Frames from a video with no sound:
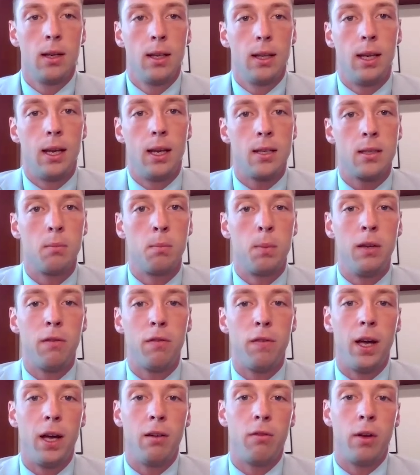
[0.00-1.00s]
the S&P
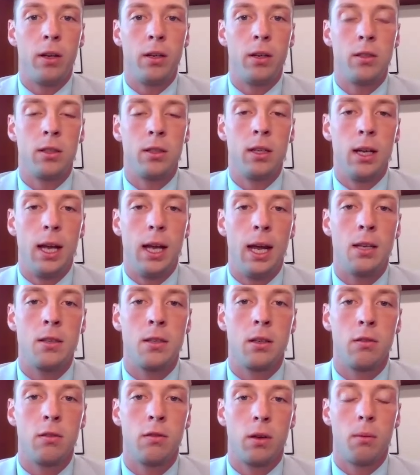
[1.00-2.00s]
500
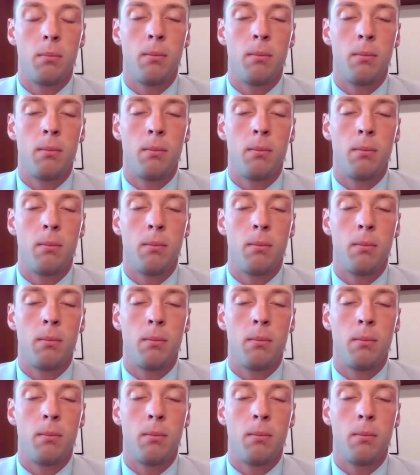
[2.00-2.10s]
as of